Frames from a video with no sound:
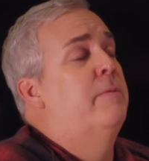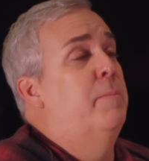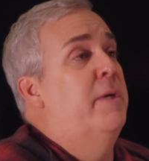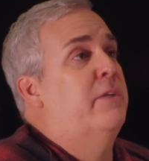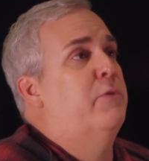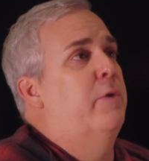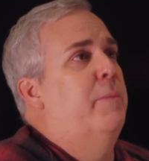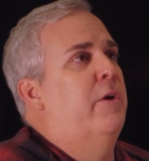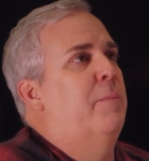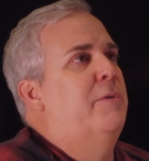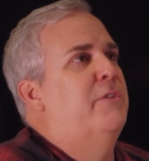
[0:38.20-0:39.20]
The mix room
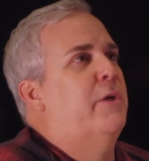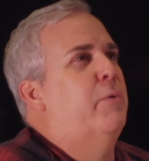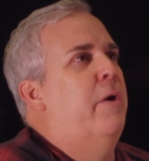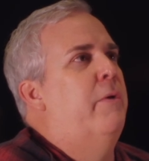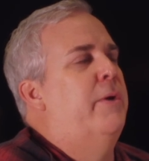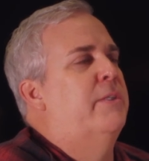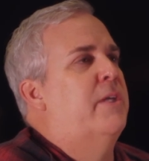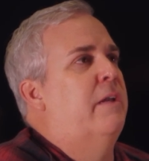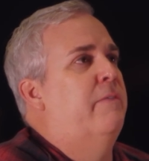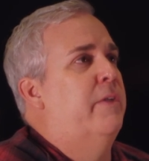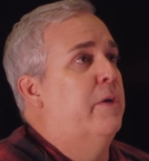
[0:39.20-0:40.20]
here on Music Row is
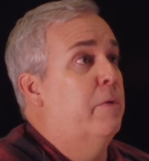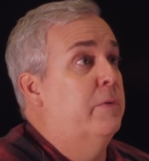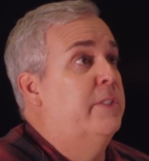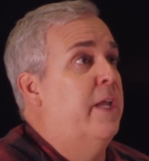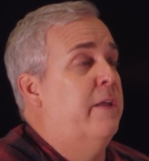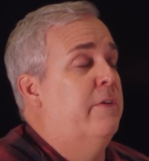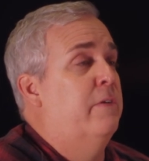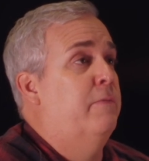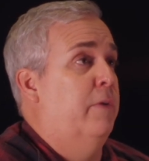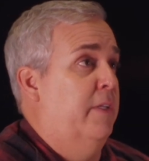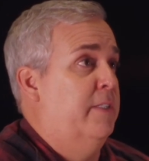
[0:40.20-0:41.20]
kind of the gold standard for